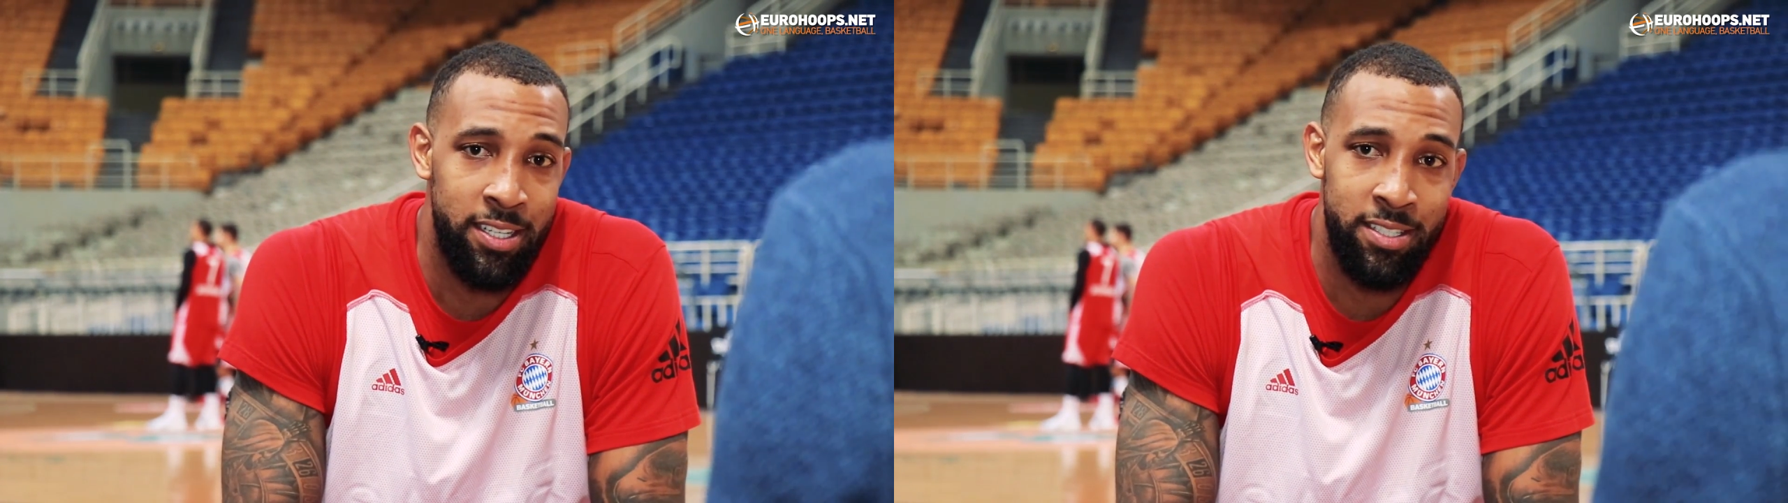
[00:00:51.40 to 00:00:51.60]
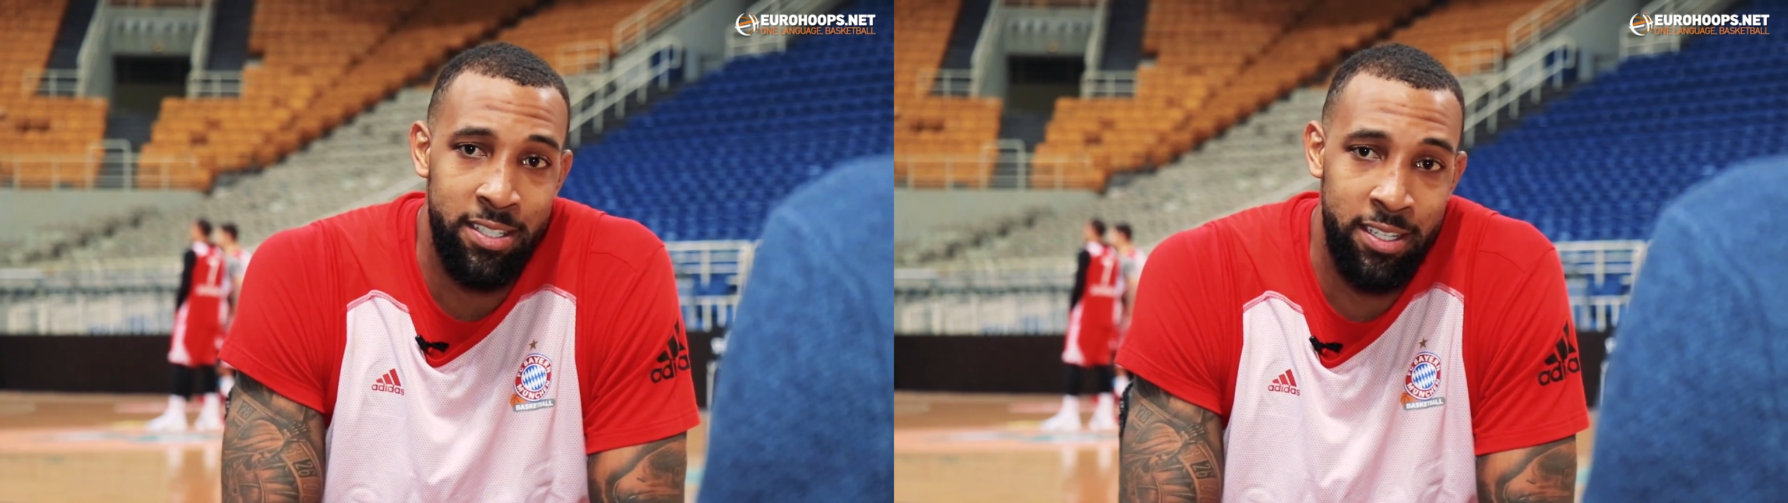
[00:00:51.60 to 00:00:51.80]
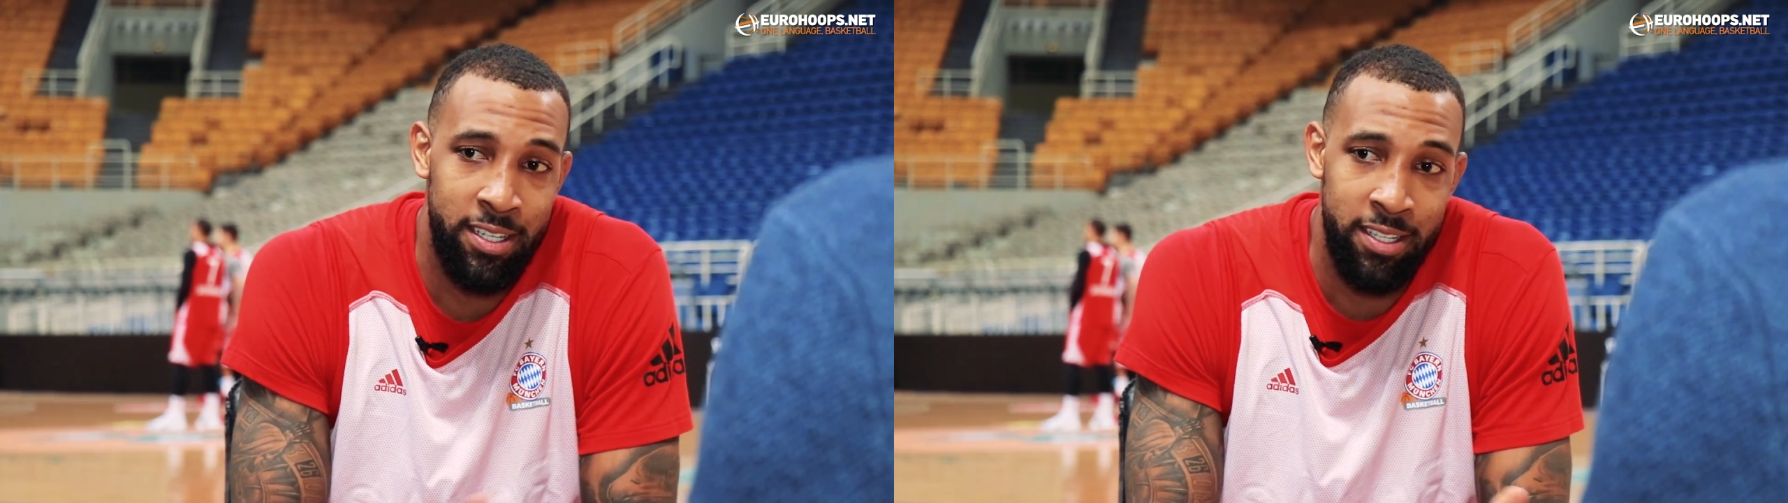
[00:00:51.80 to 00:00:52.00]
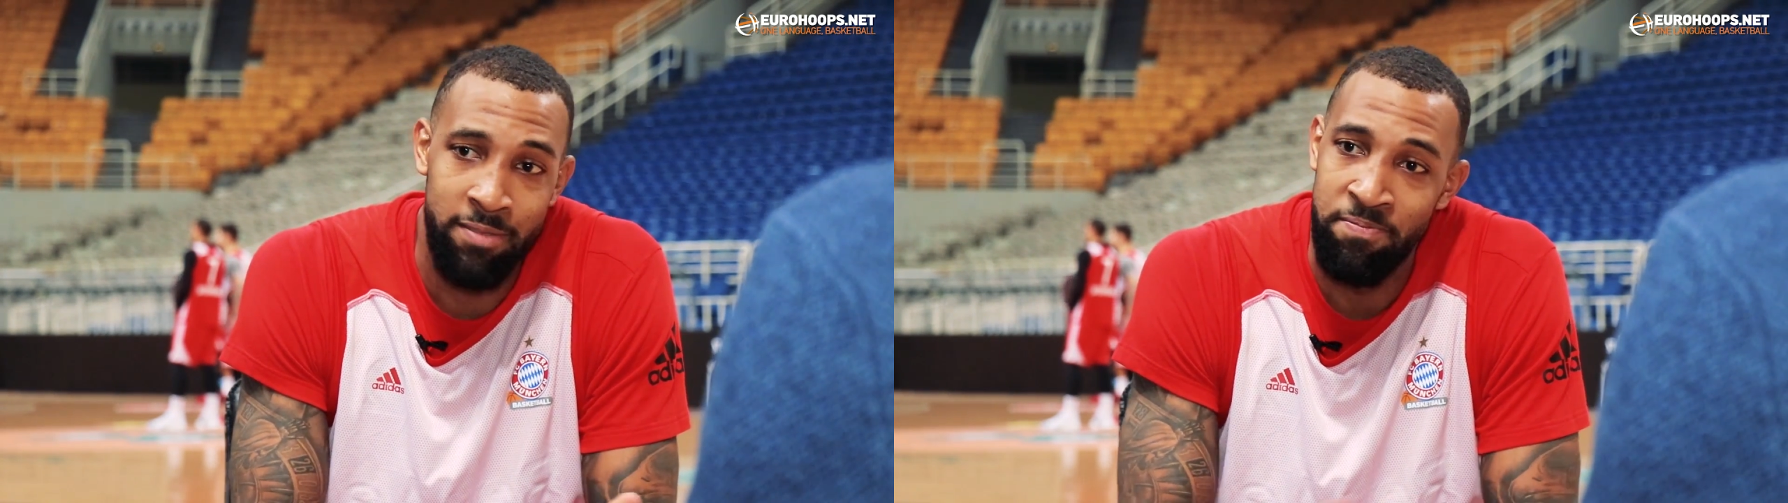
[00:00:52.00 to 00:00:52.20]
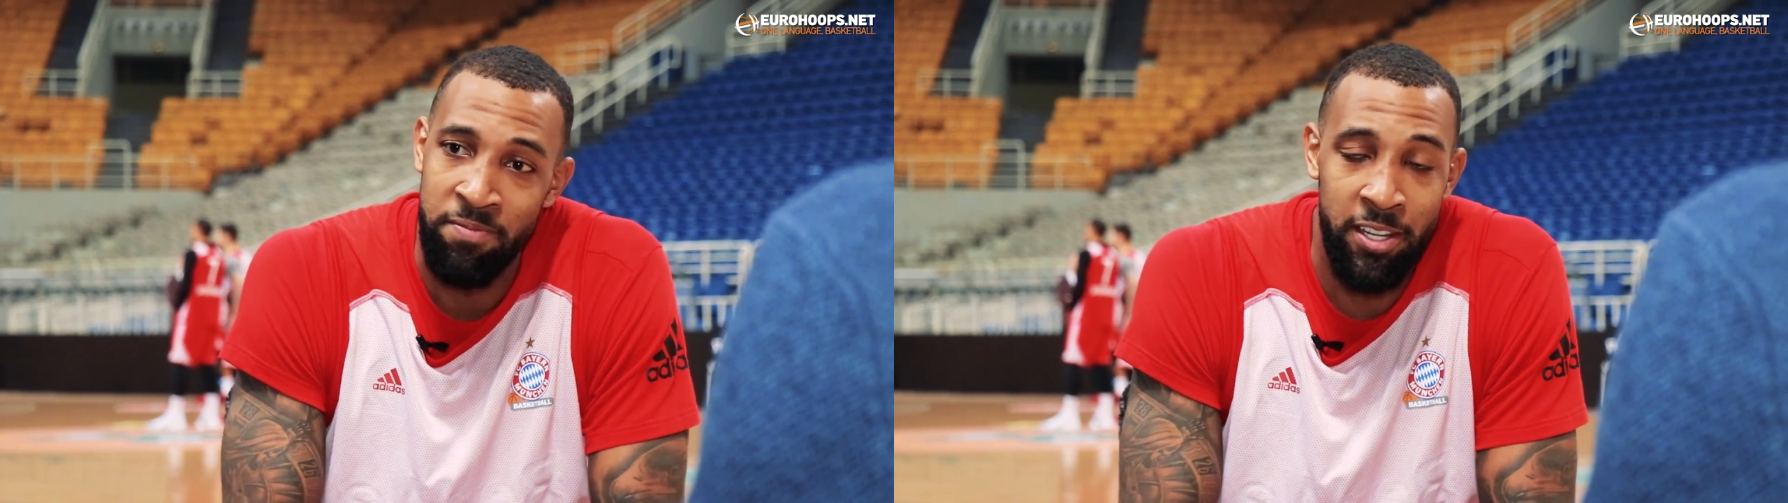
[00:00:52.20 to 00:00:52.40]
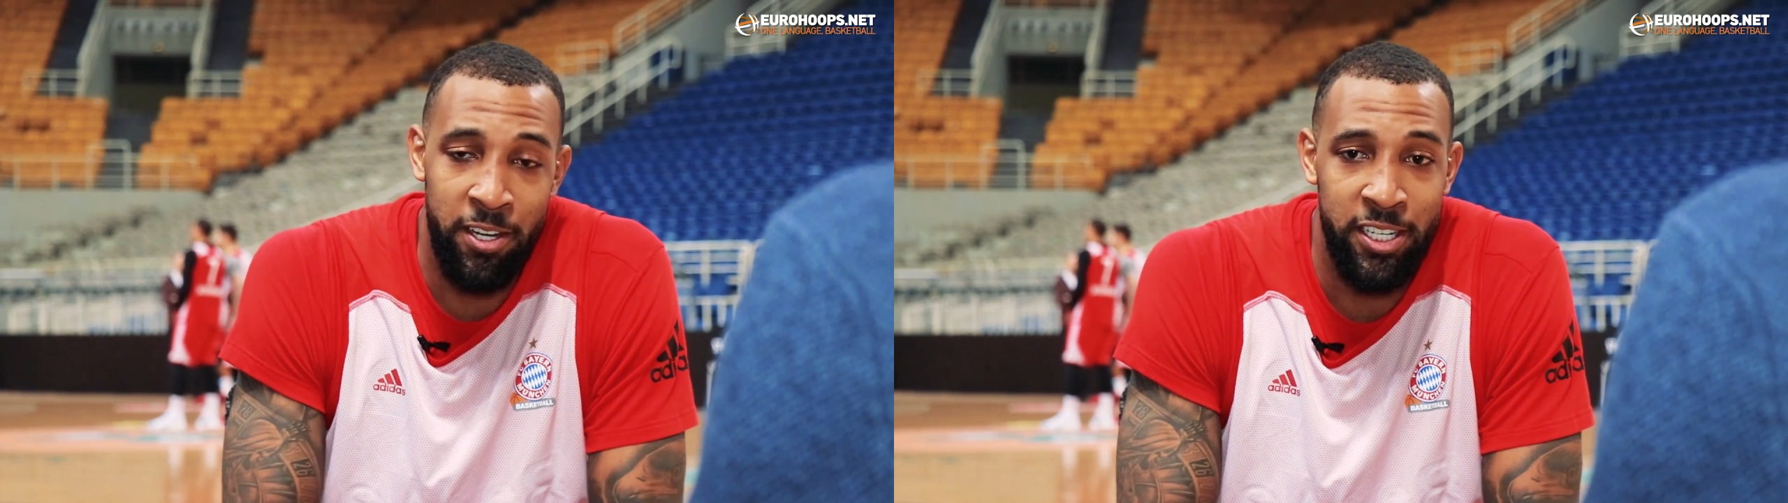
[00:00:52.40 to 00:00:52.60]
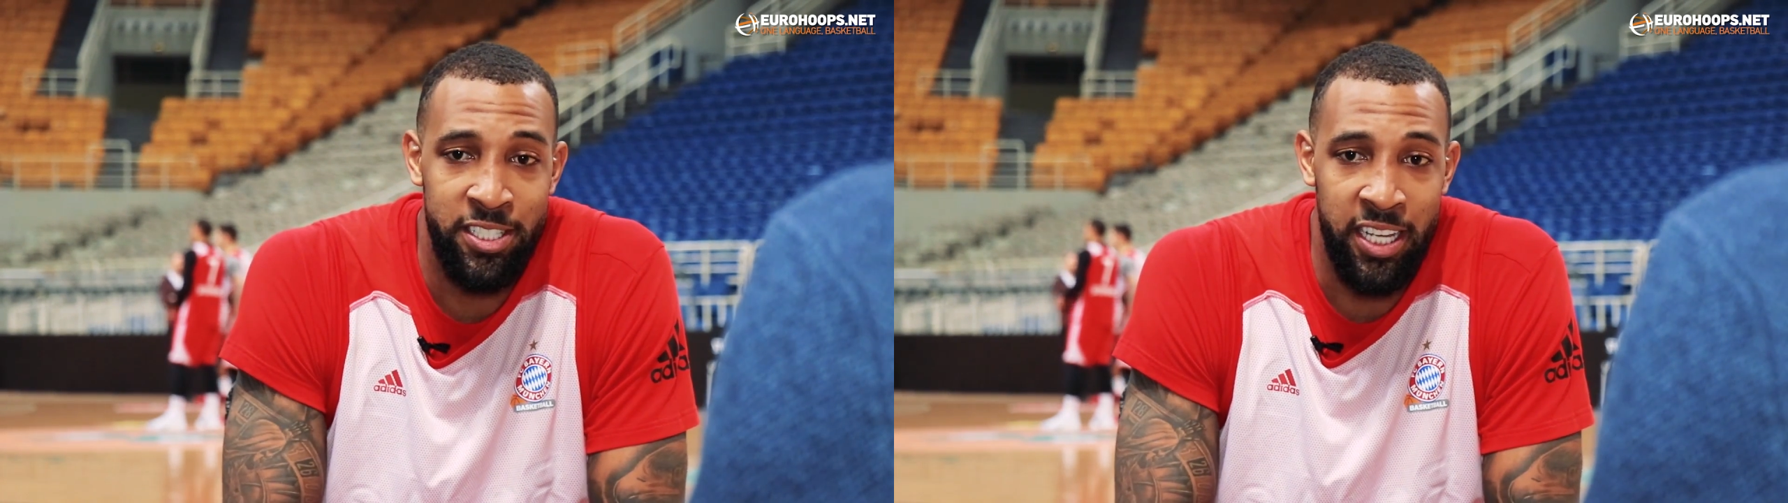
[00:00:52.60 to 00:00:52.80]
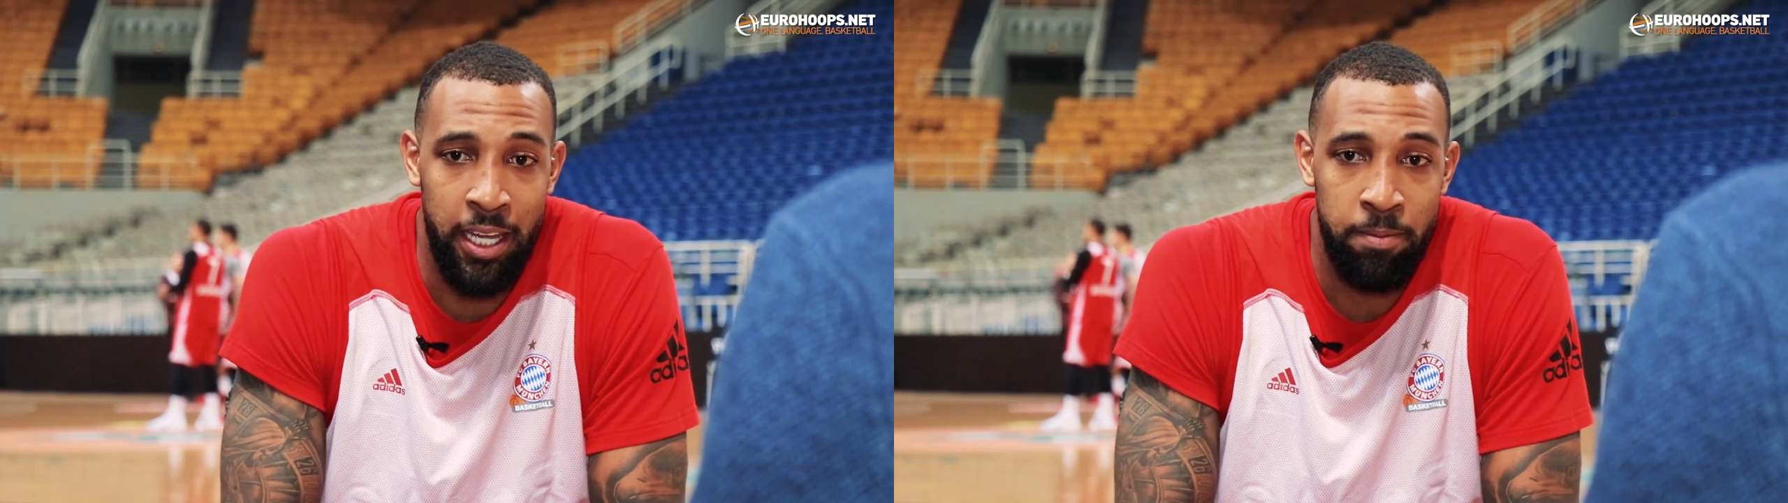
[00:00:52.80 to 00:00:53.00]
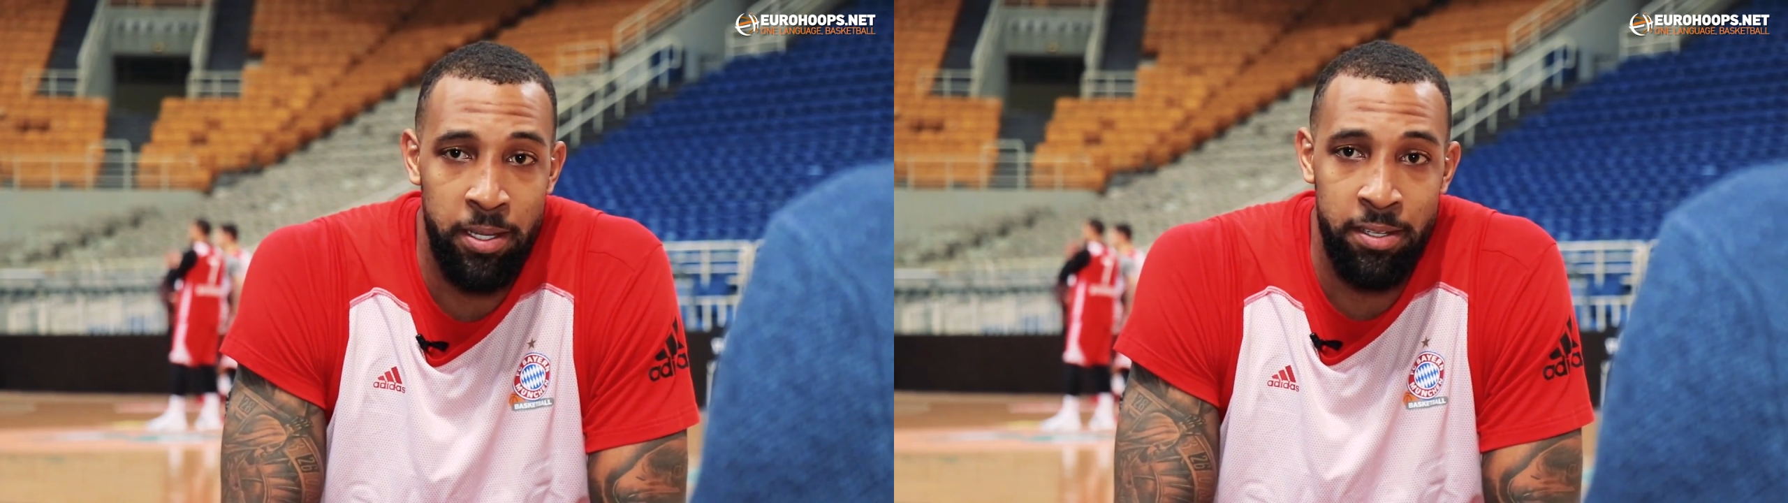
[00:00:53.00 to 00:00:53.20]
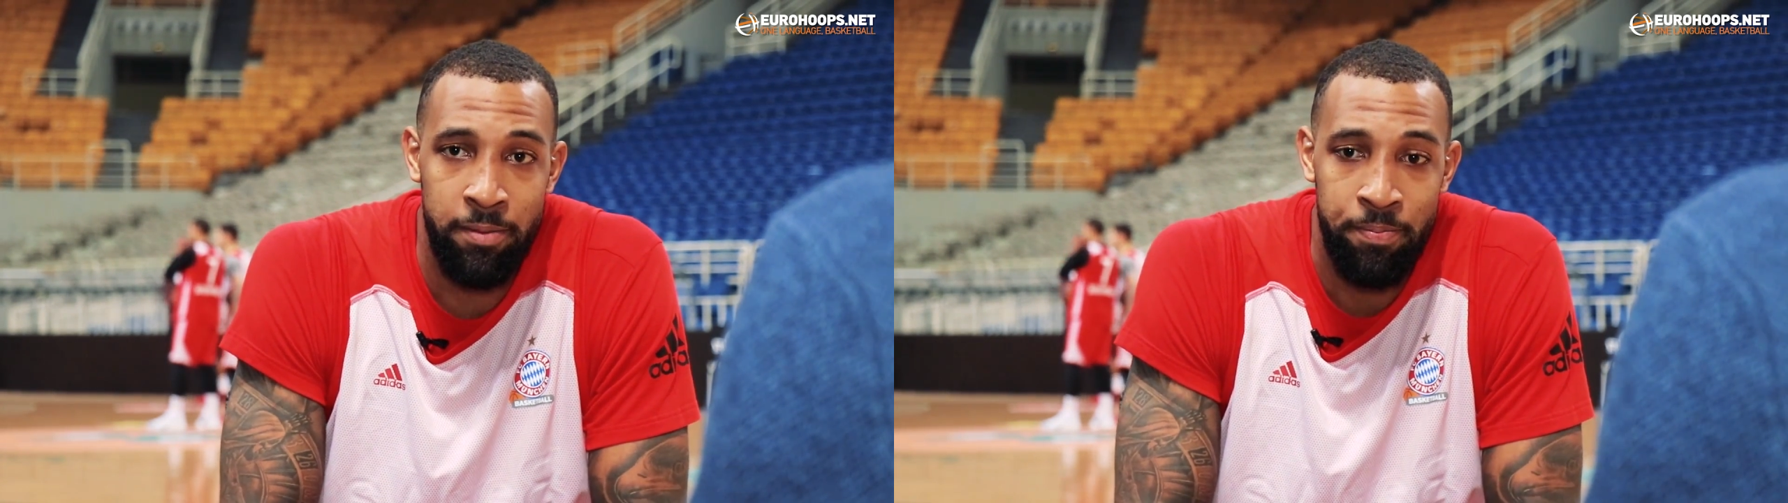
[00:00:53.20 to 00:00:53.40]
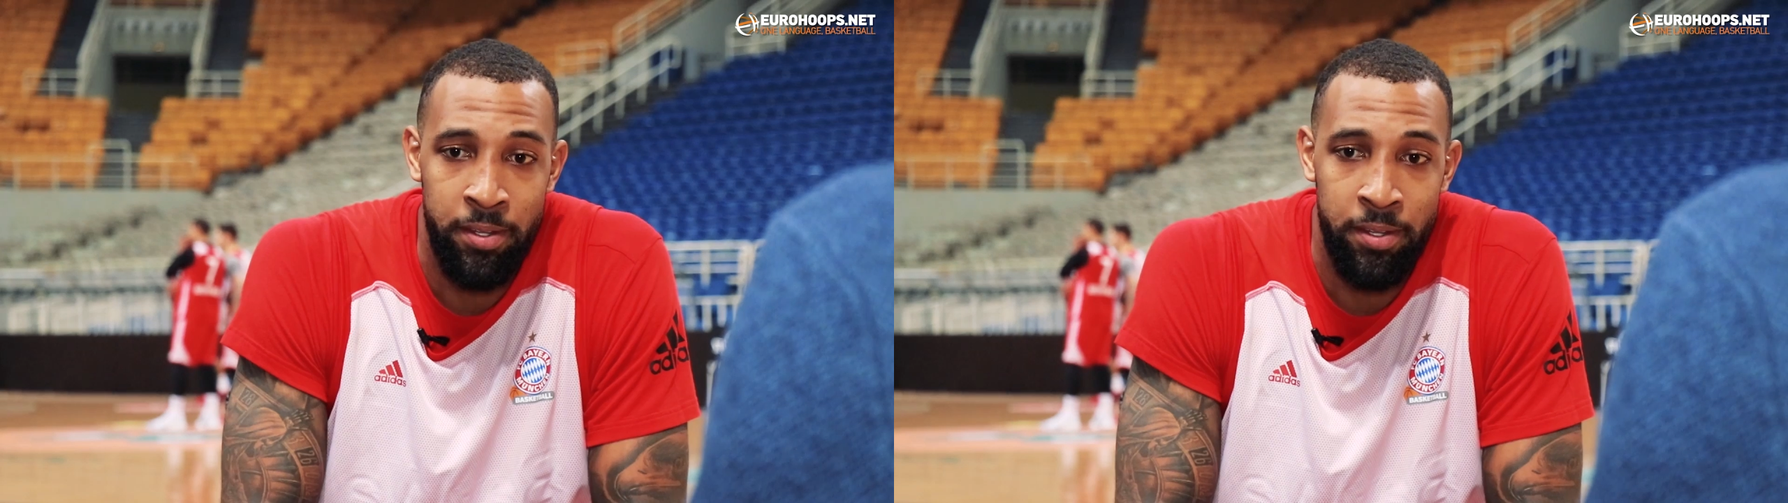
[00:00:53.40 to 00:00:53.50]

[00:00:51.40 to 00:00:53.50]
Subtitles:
They're a good team, and